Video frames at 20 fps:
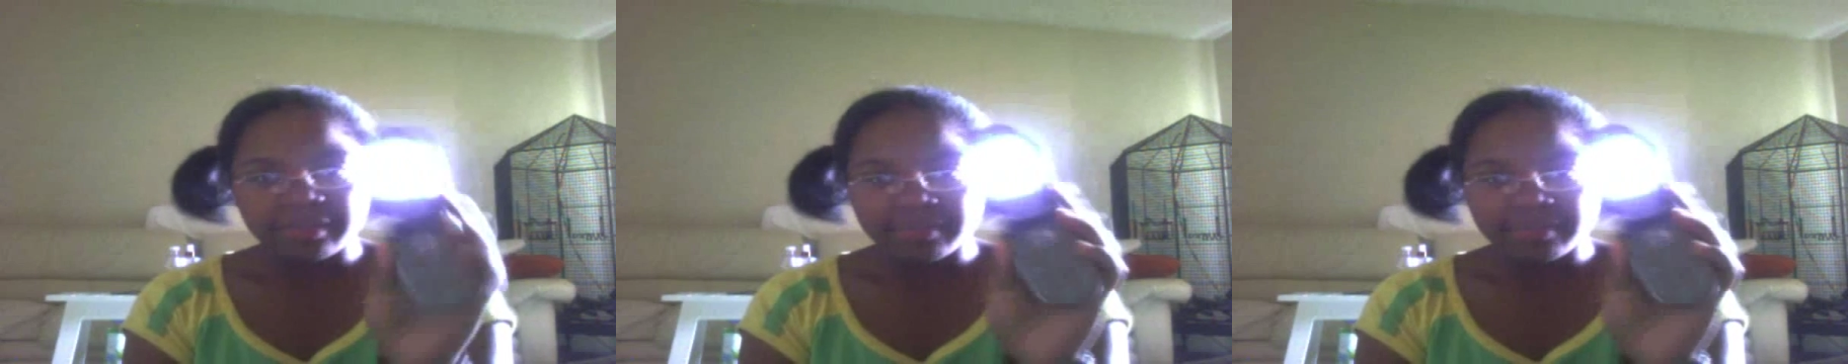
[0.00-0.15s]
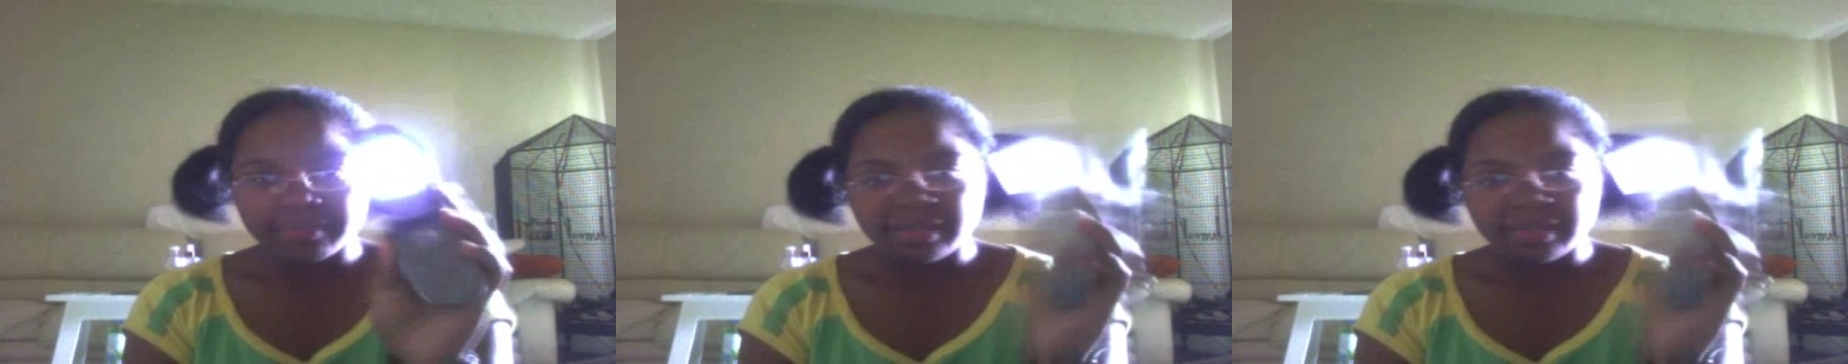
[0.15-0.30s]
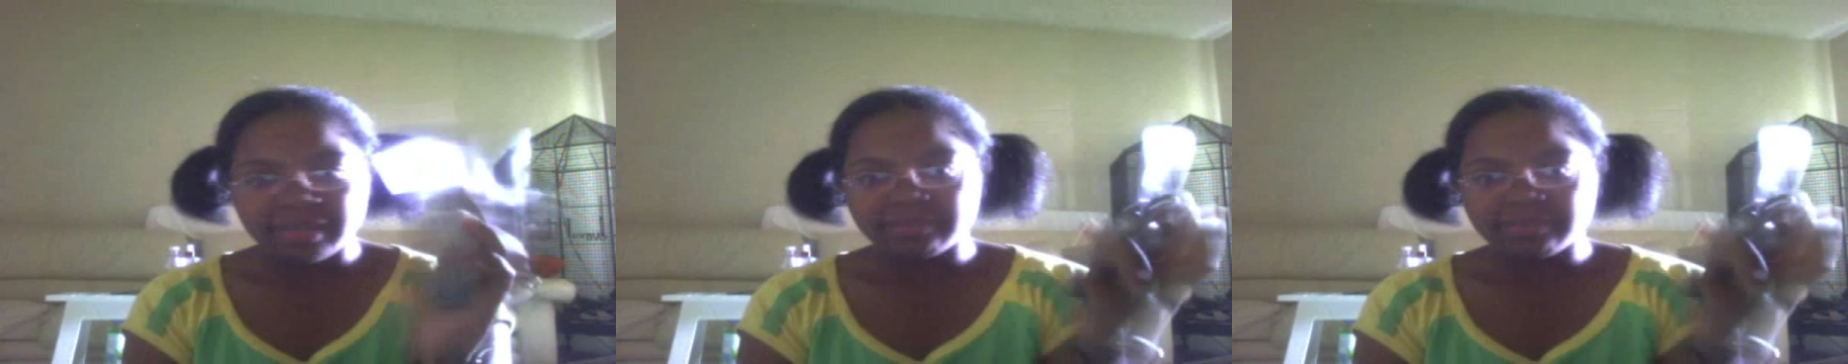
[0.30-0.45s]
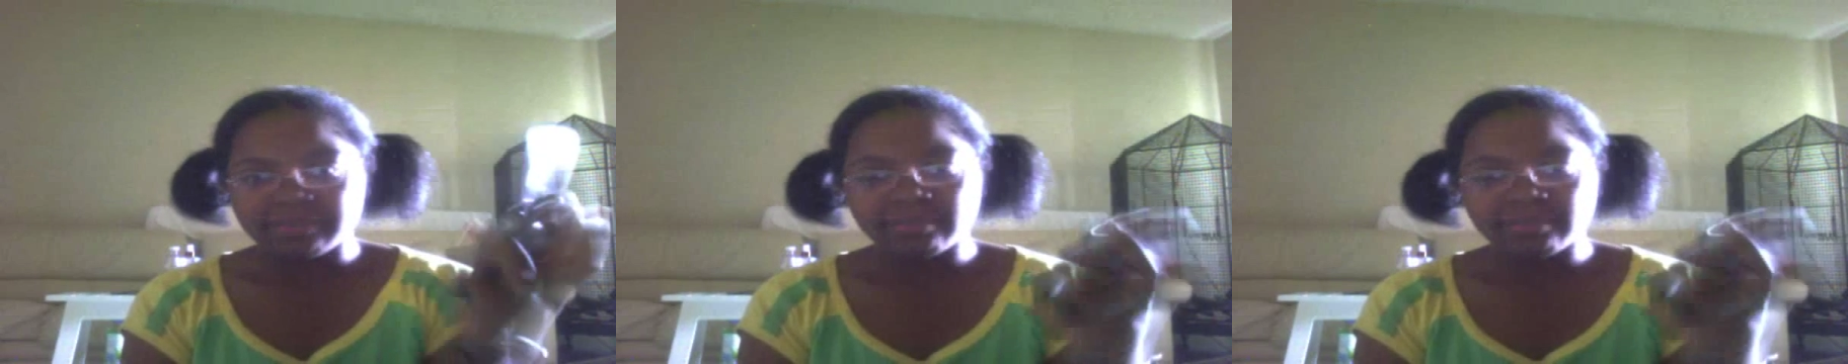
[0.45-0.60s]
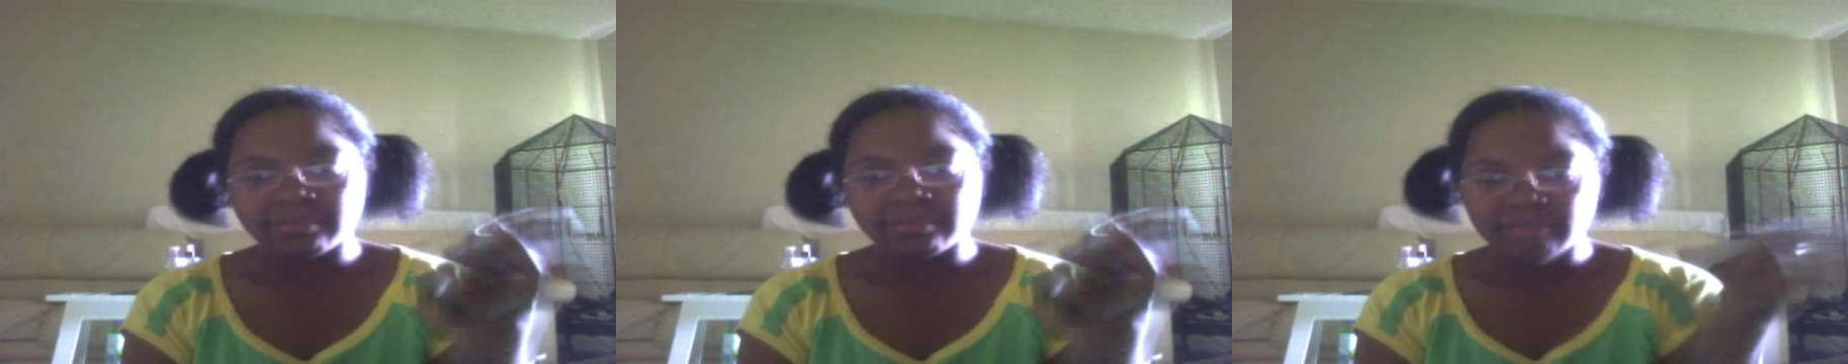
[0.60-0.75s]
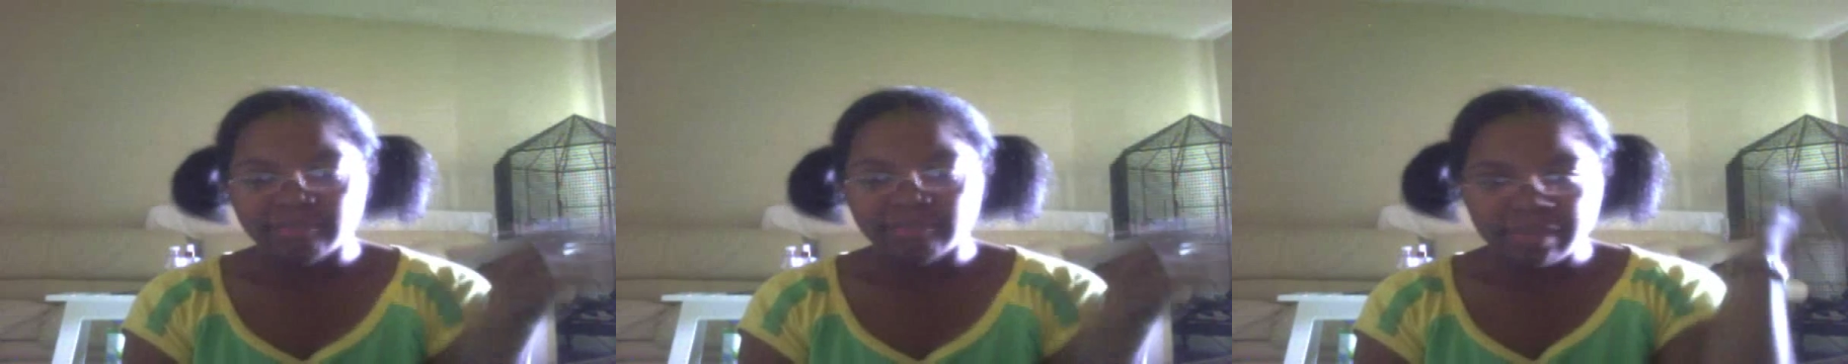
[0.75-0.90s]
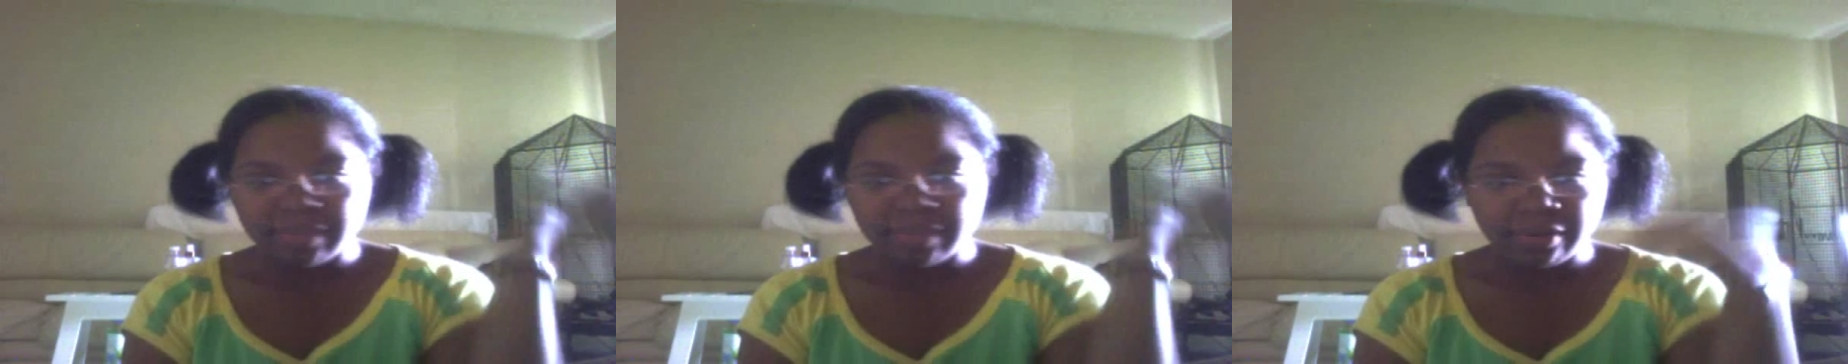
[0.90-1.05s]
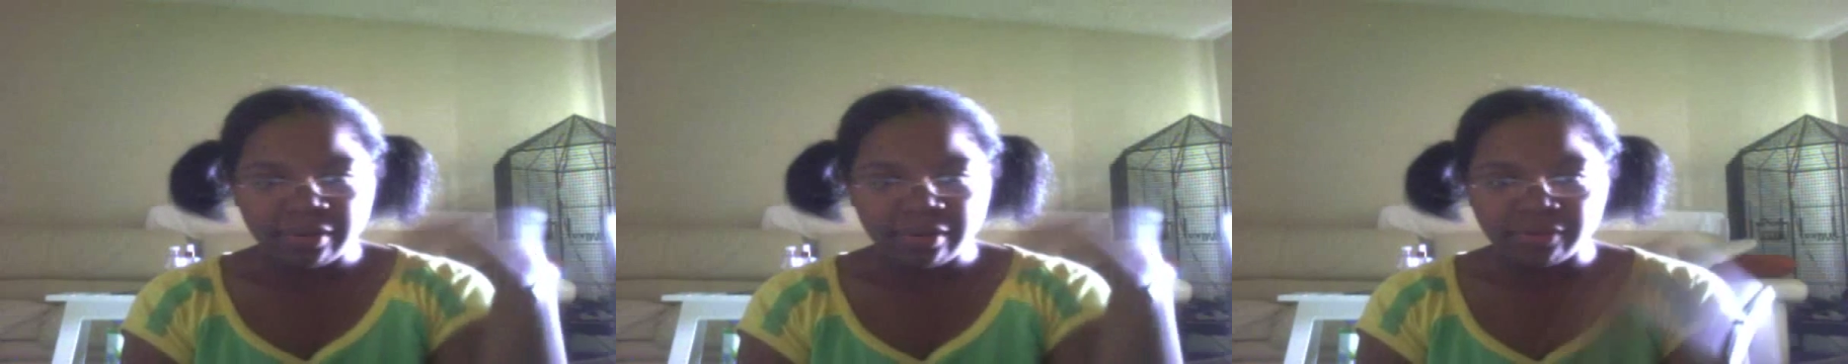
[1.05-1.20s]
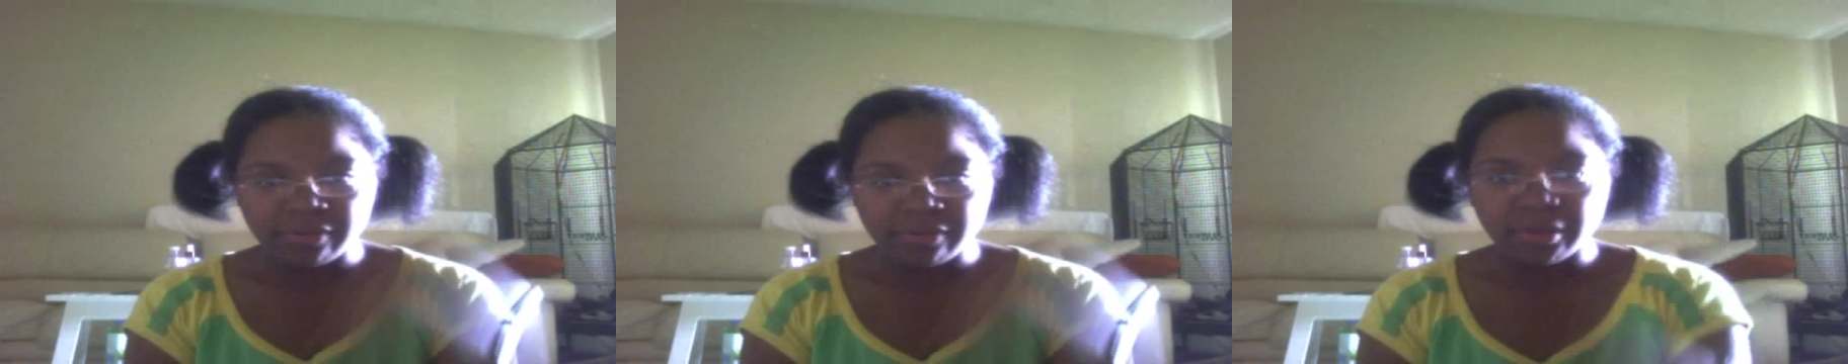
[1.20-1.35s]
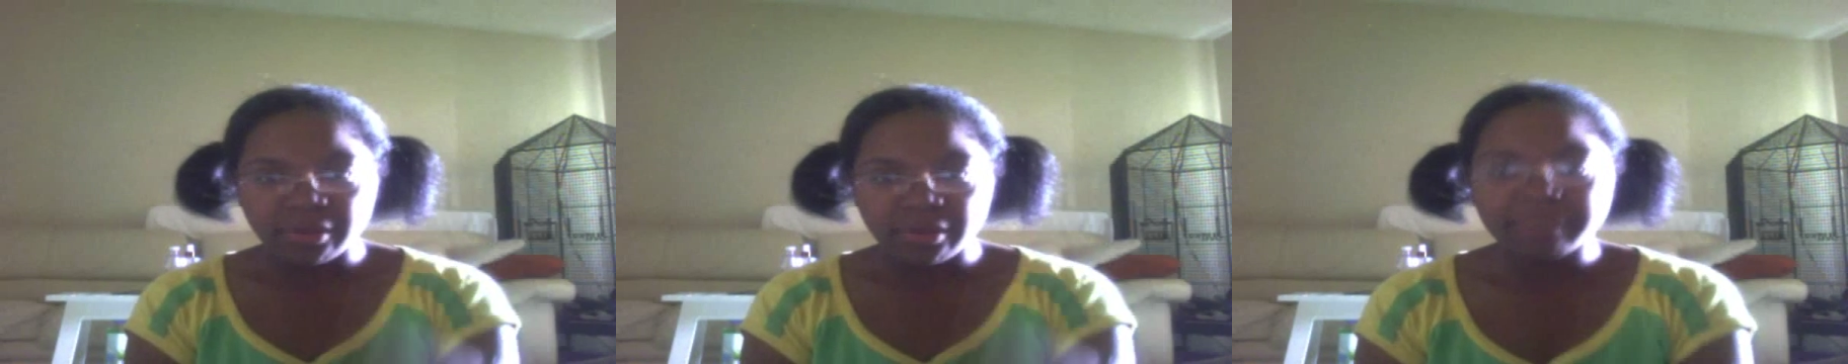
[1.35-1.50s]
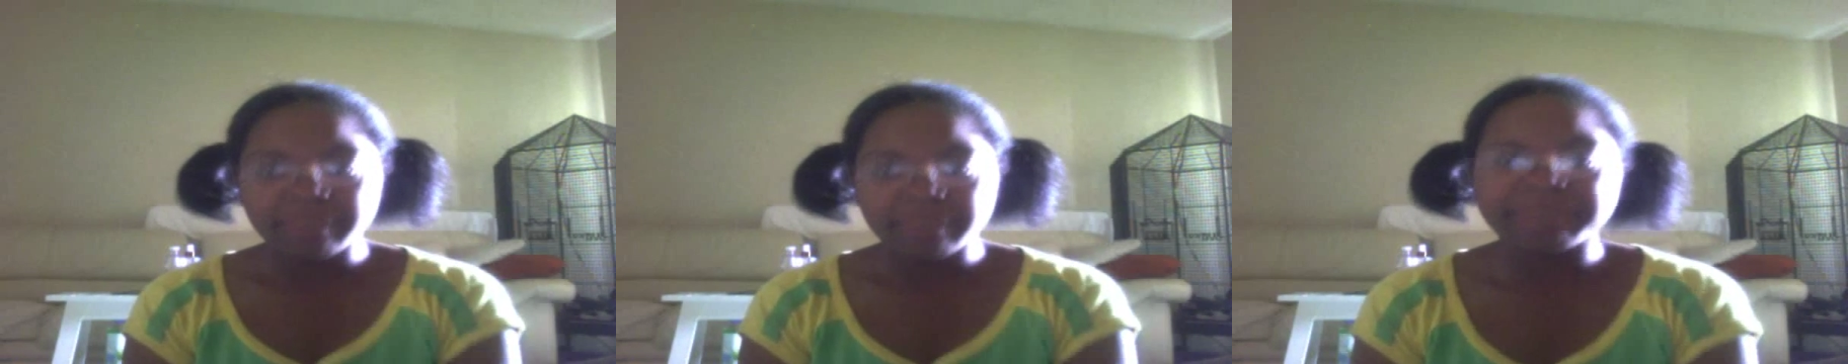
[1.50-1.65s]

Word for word: but take my word for it.